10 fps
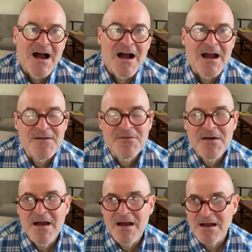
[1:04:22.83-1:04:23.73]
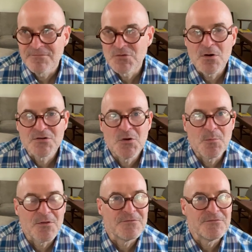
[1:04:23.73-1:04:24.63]
have. I've talked to him
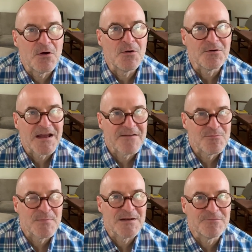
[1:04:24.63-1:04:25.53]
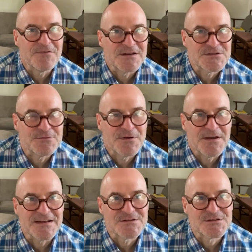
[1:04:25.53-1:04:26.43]
on the phone. I haven't met him face to
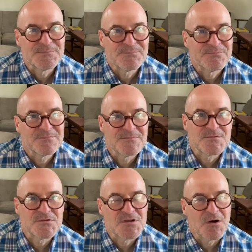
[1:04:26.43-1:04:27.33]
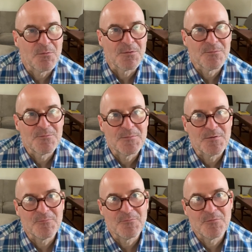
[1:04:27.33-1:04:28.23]
face. So okay.
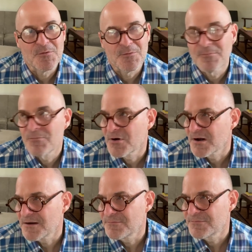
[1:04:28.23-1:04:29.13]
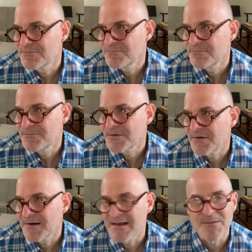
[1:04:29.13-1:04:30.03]
we're kind of
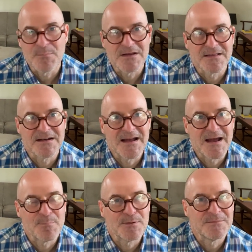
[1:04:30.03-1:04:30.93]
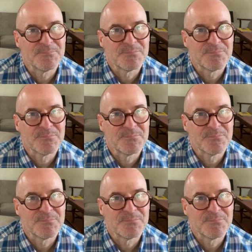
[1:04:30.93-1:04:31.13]
figuring out how to make that happen.